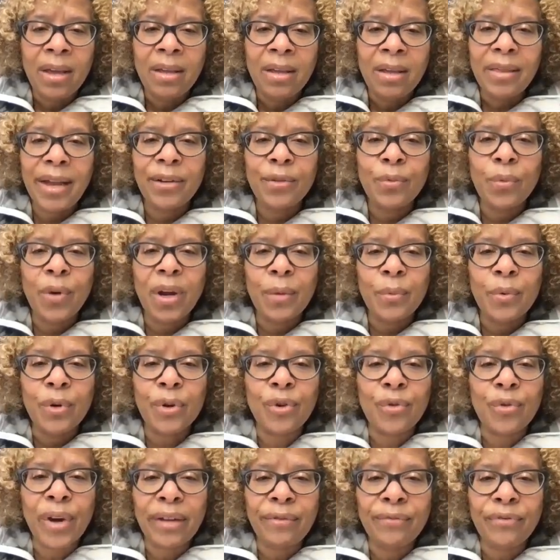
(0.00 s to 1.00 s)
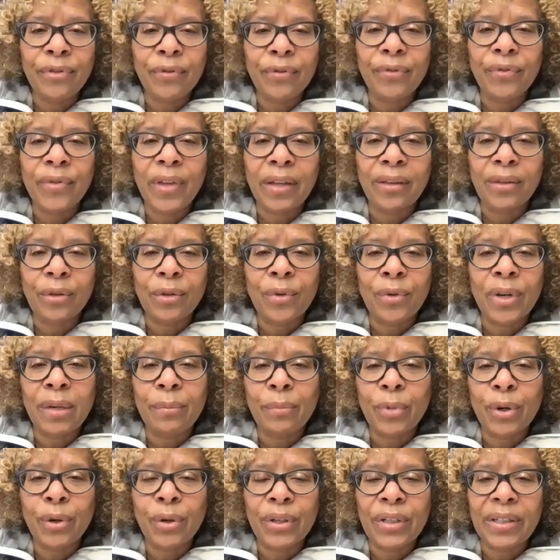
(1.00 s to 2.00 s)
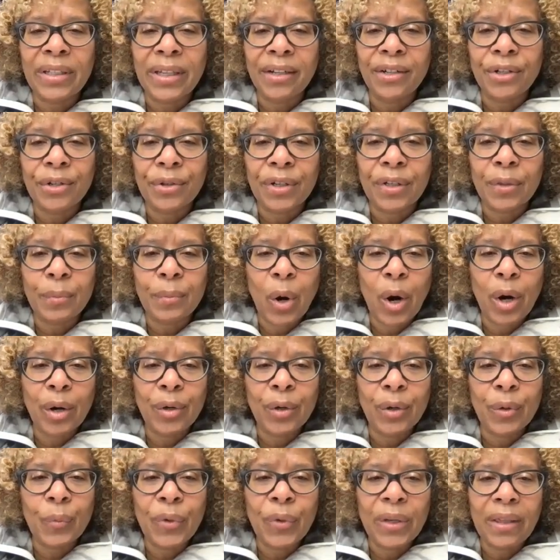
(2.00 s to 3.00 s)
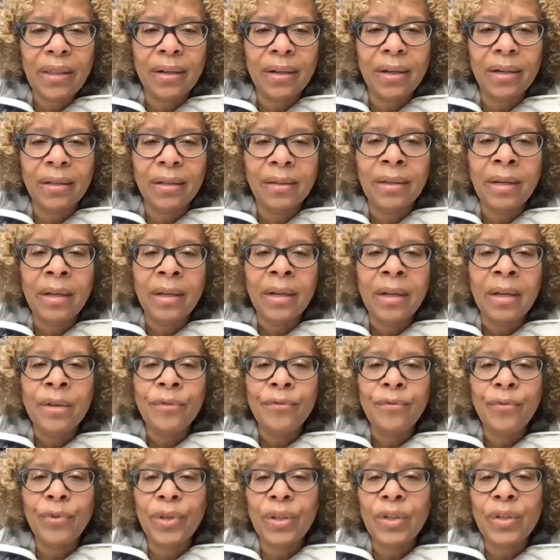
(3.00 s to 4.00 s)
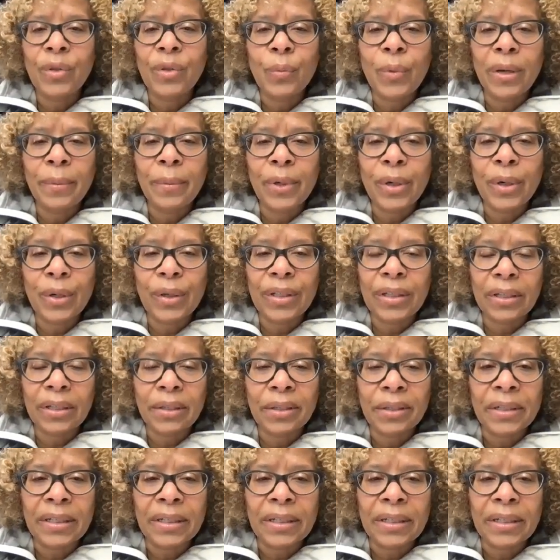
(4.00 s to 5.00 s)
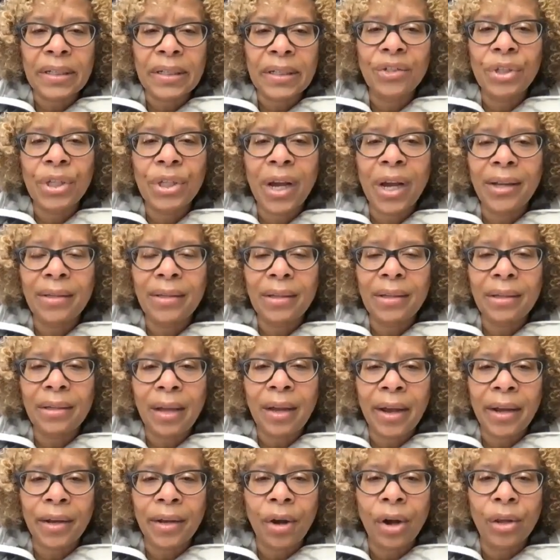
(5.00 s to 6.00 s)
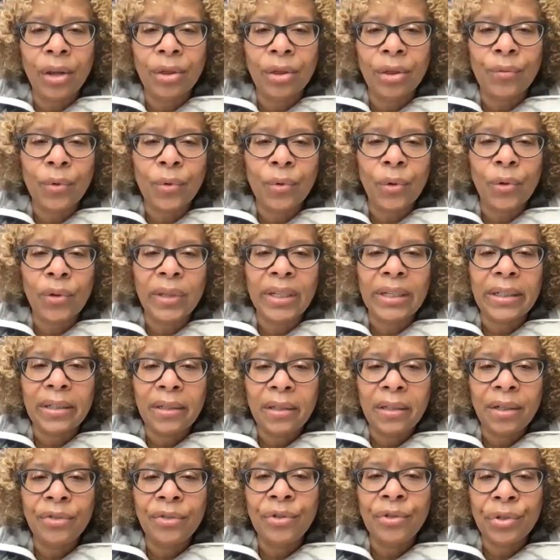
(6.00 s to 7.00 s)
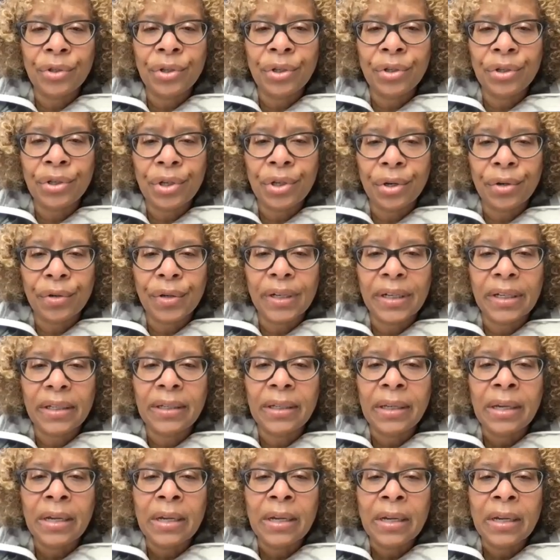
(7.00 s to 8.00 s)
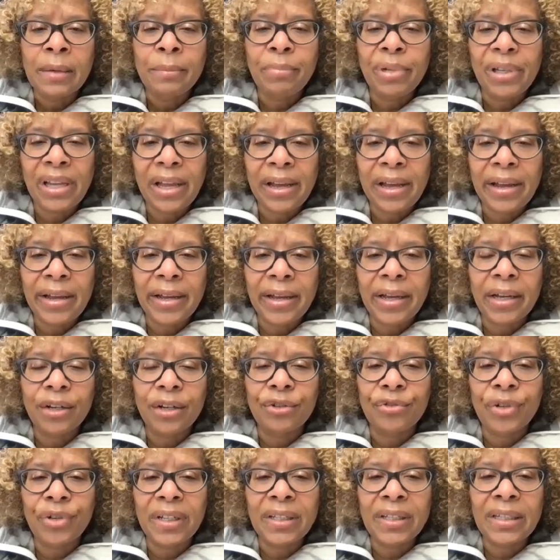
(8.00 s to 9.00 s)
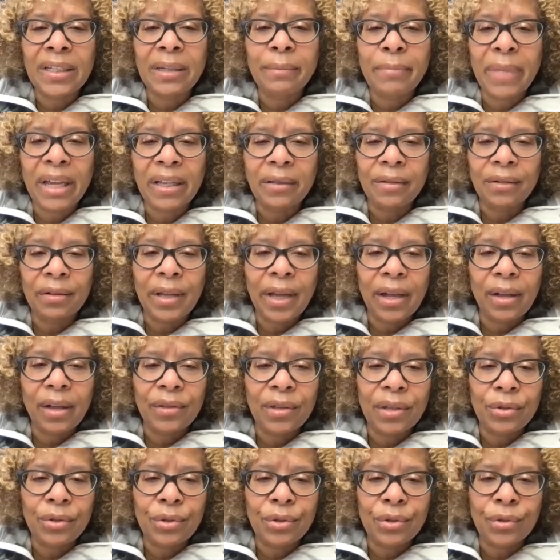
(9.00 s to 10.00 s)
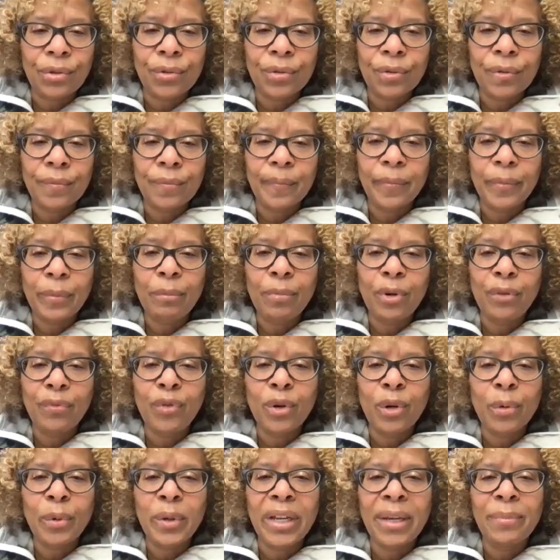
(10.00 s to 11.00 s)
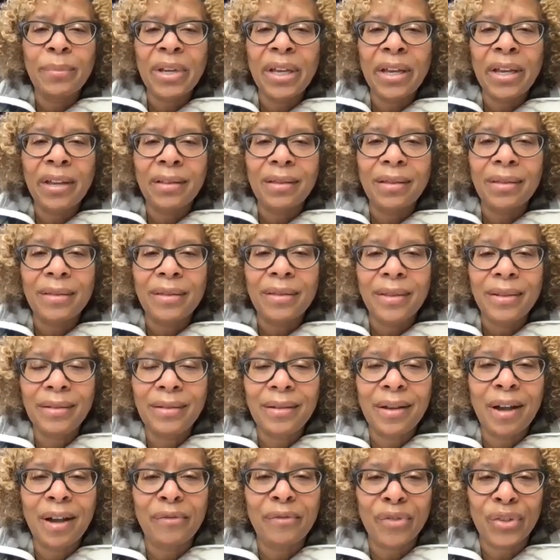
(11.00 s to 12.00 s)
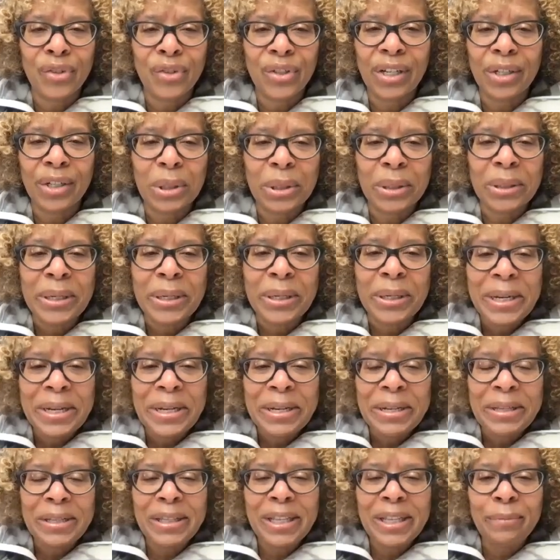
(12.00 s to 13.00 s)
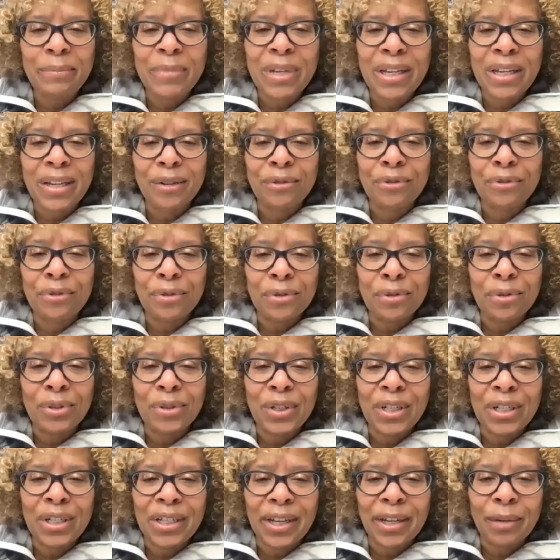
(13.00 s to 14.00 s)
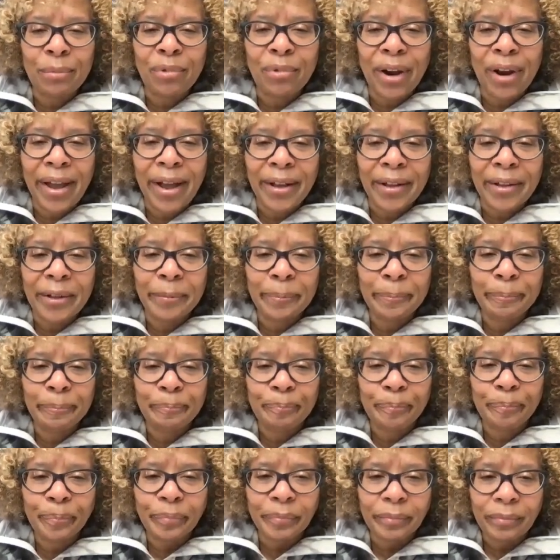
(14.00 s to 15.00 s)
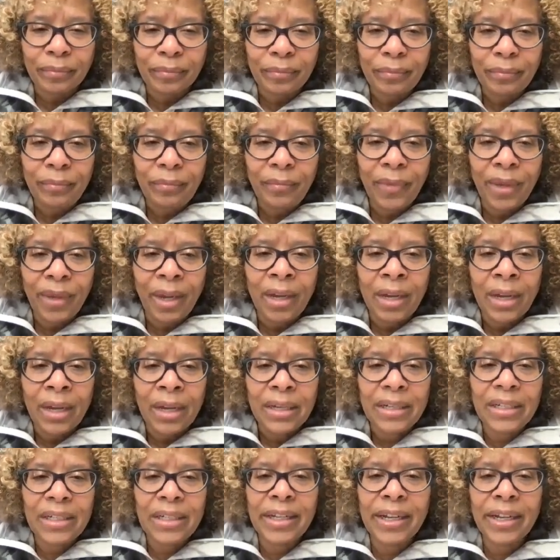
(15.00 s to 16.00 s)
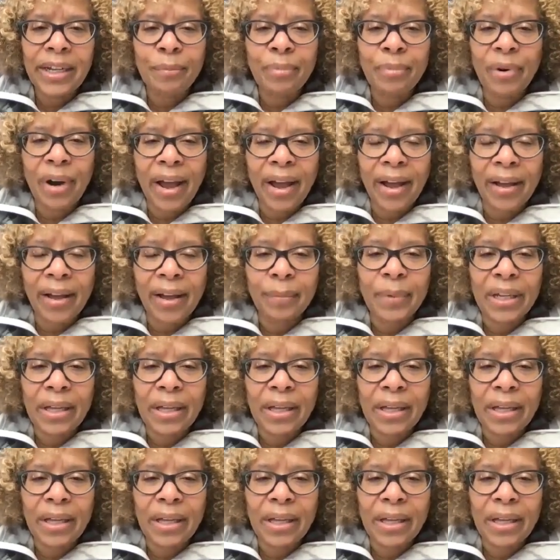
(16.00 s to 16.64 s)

That is why we're grateful that the Greenburger Center has partnered with us for this webinar series that shines a light on the role that district attorneys play in addressing mental health issues. Before we begin this conversation, let me introduce DA Bragg. DA Bragg